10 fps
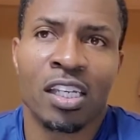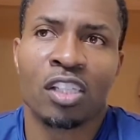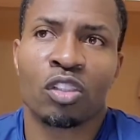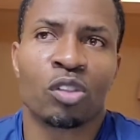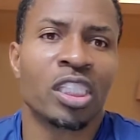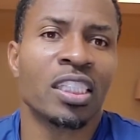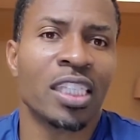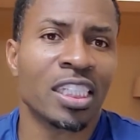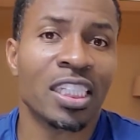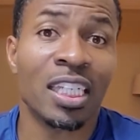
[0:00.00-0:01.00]
So she
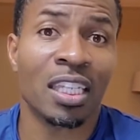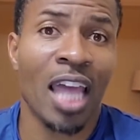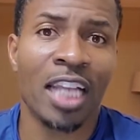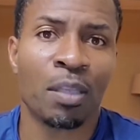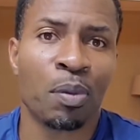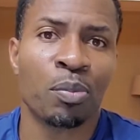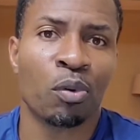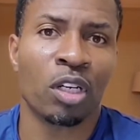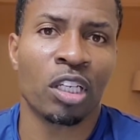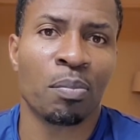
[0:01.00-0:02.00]
said she didn't like the people
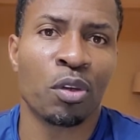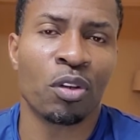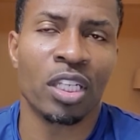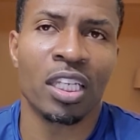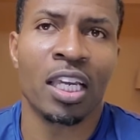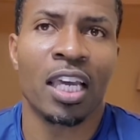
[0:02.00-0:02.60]
of the community.